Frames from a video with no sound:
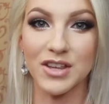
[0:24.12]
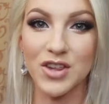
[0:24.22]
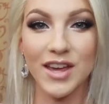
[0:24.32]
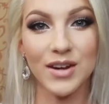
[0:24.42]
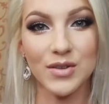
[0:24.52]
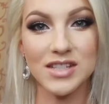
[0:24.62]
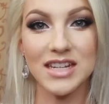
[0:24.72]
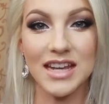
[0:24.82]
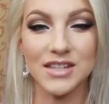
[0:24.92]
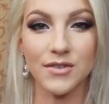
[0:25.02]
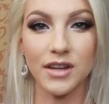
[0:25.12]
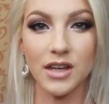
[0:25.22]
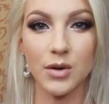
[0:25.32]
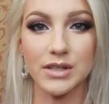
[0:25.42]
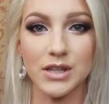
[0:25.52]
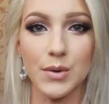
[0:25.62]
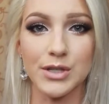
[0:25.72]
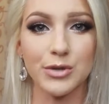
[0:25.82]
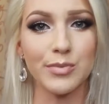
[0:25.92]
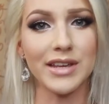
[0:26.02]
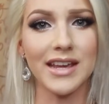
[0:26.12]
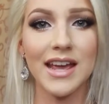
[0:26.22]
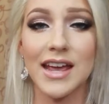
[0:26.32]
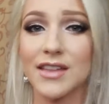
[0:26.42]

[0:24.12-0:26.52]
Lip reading: channel. Today's video is going to be